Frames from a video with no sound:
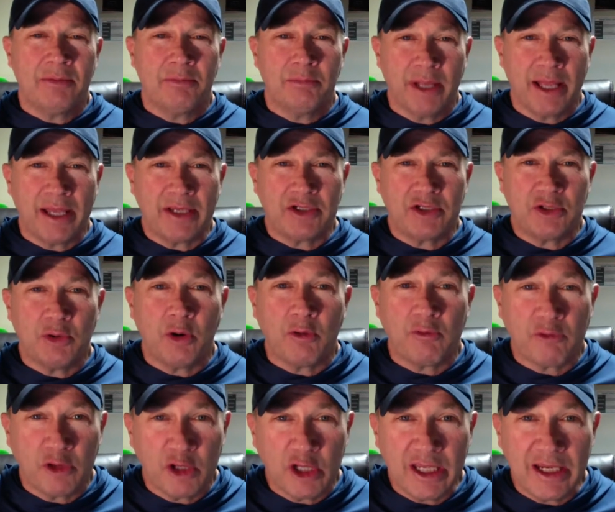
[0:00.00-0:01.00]
blessed you
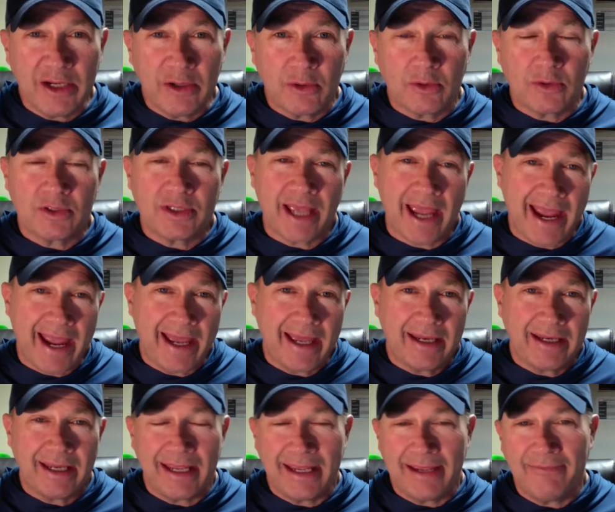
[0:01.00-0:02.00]
over the years
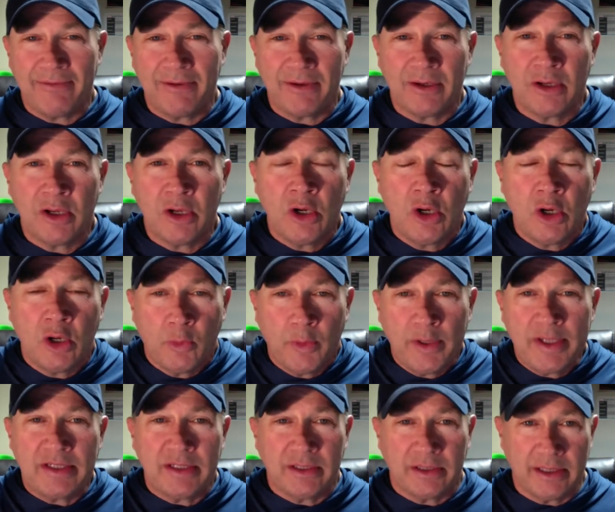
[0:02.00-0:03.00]
and even
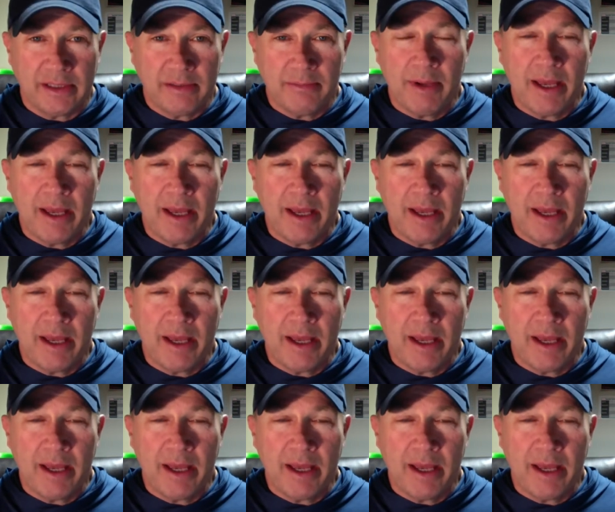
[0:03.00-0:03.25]
recently.